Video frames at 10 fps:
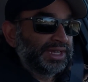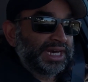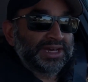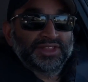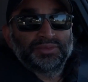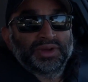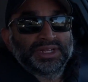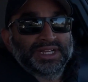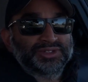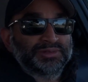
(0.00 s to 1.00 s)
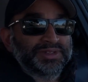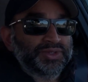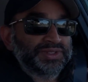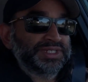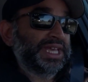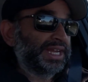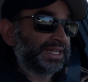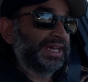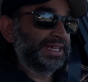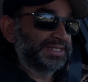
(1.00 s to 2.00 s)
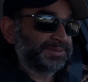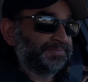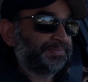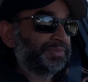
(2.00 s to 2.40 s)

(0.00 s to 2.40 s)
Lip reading: than what Natural Resources Canada has.